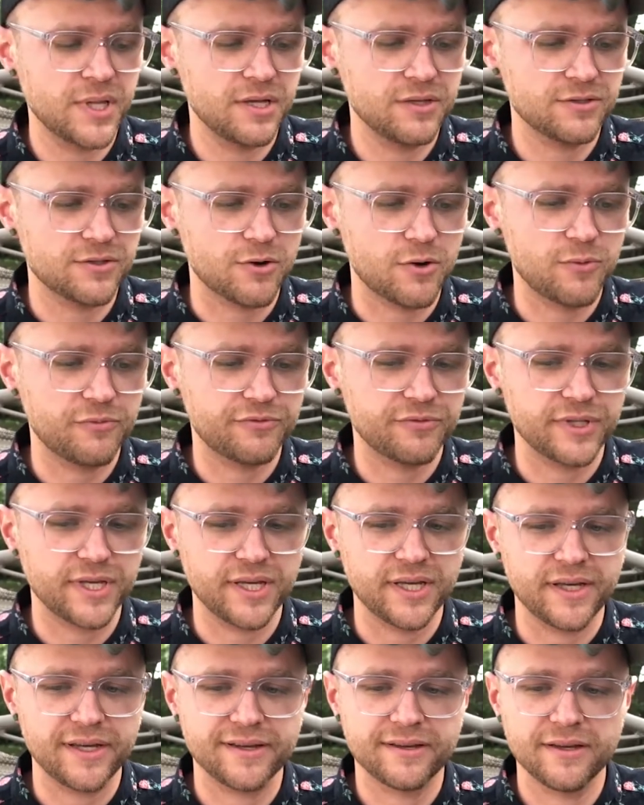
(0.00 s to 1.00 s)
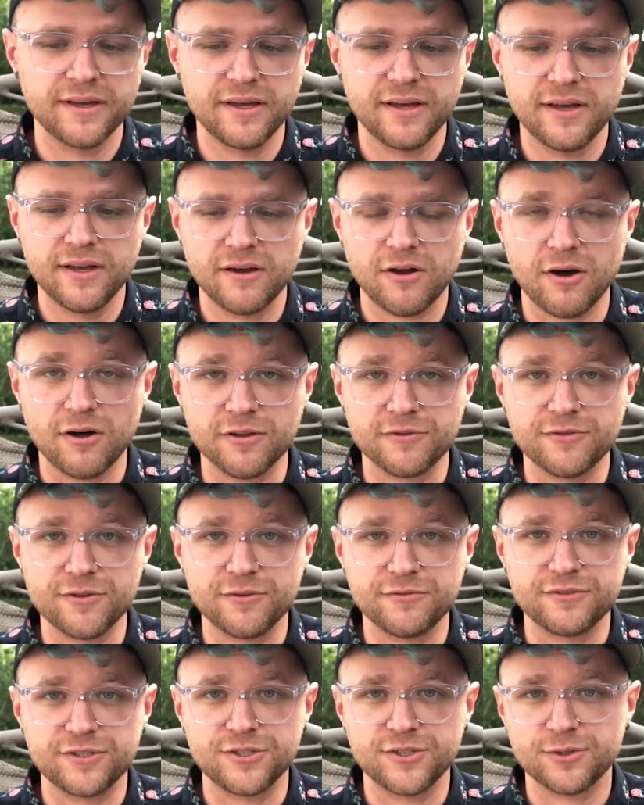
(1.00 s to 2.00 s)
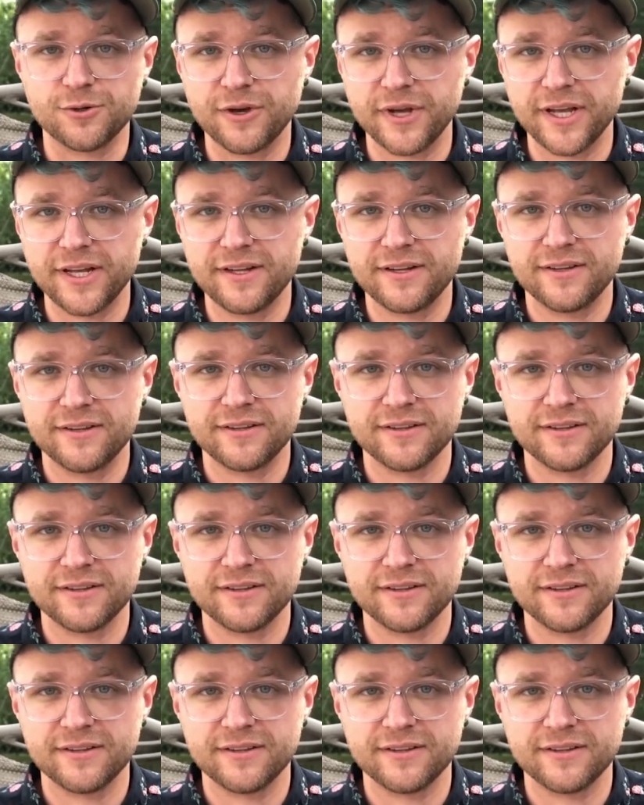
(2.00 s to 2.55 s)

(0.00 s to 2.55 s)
So hopefully all of you have enjoyed